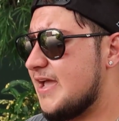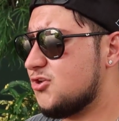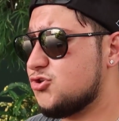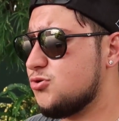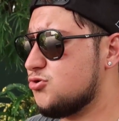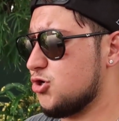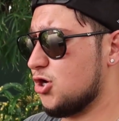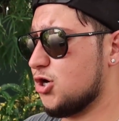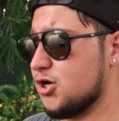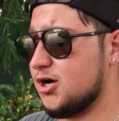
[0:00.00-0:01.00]
into
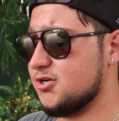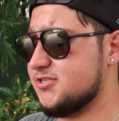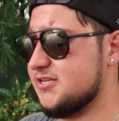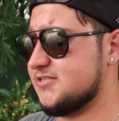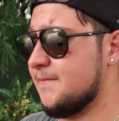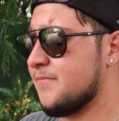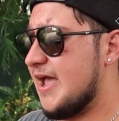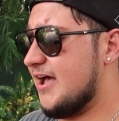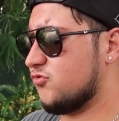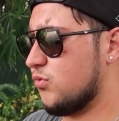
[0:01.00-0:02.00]
darker curses
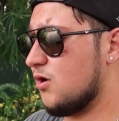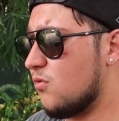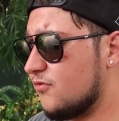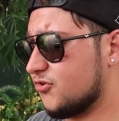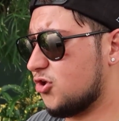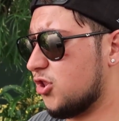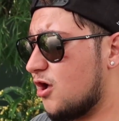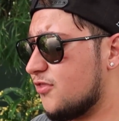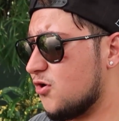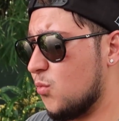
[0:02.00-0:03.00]
as werewolves
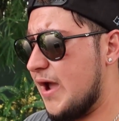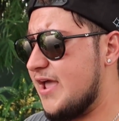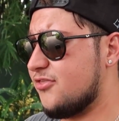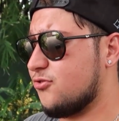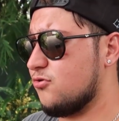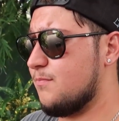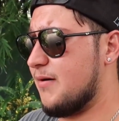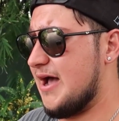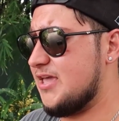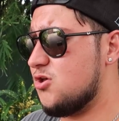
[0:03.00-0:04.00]
claw their way through the
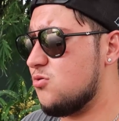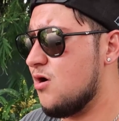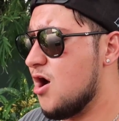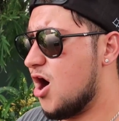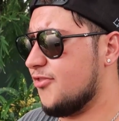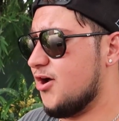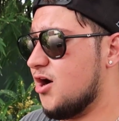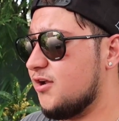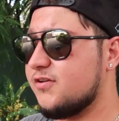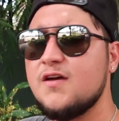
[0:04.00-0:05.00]
bayou on the
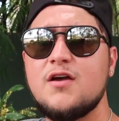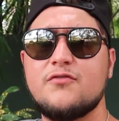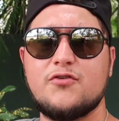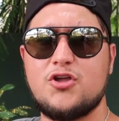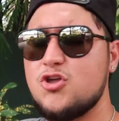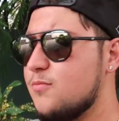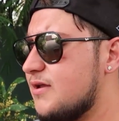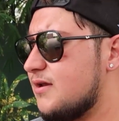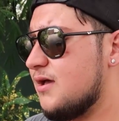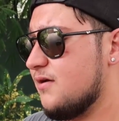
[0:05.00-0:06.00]
hunt for
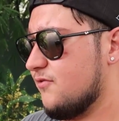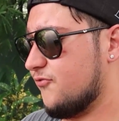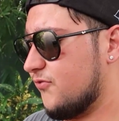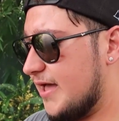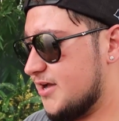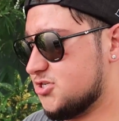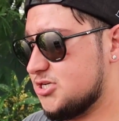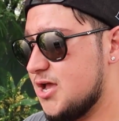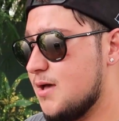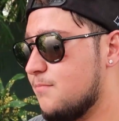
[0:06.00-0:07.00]
human
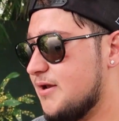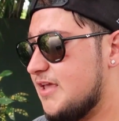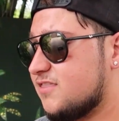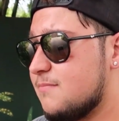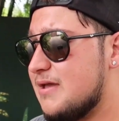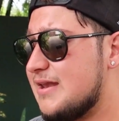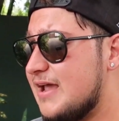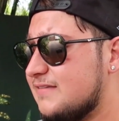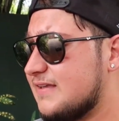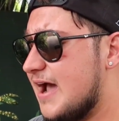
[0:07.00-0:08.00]
flesh. Beneath the
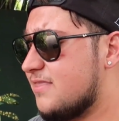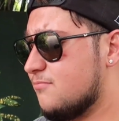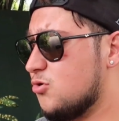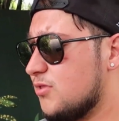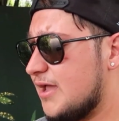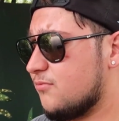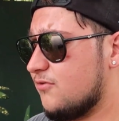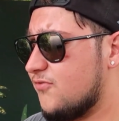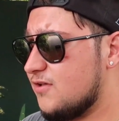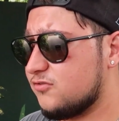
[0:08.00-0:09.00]
midnight sky, the moonlight
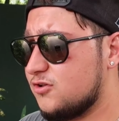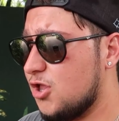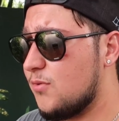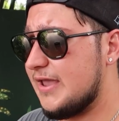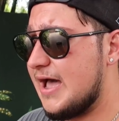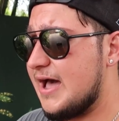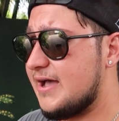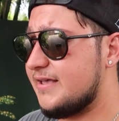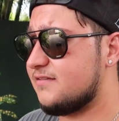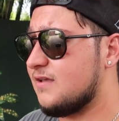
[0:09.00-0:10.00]
reveals glowing
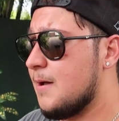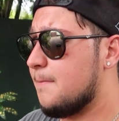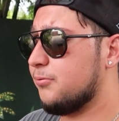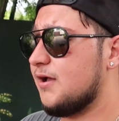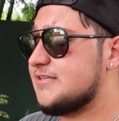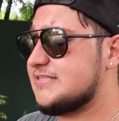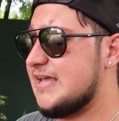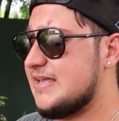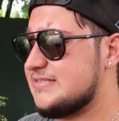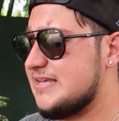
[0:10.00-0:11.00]
eyes,
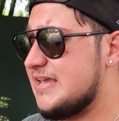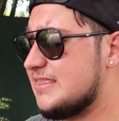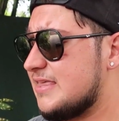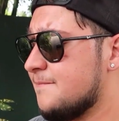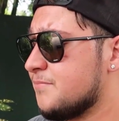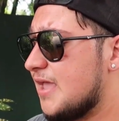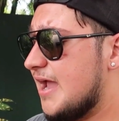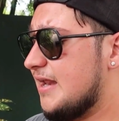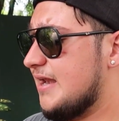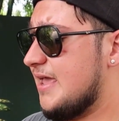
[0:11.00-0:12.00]
blood-stained teeth,
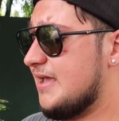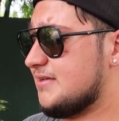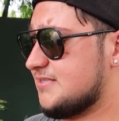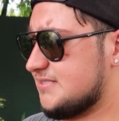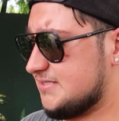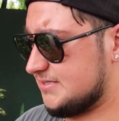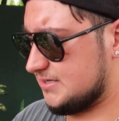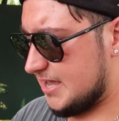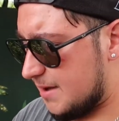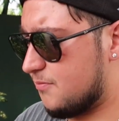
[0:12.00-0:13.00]
and an
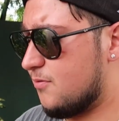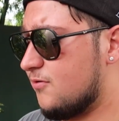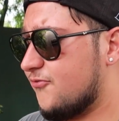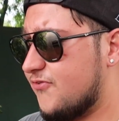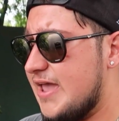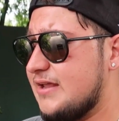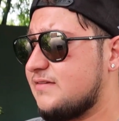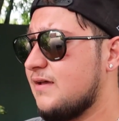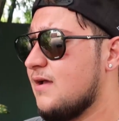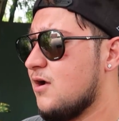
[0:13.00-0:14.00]
inescapable fate